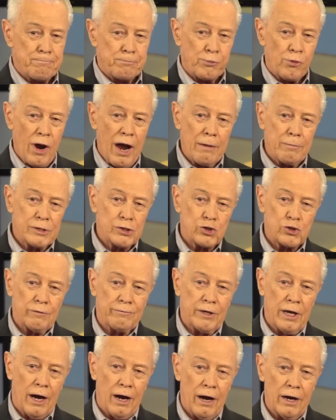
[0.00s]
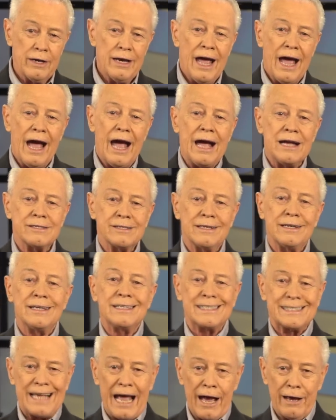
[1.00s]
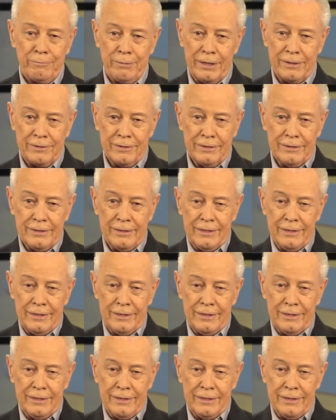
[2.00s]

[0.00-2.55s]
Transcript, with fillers: promise of God has an assignment.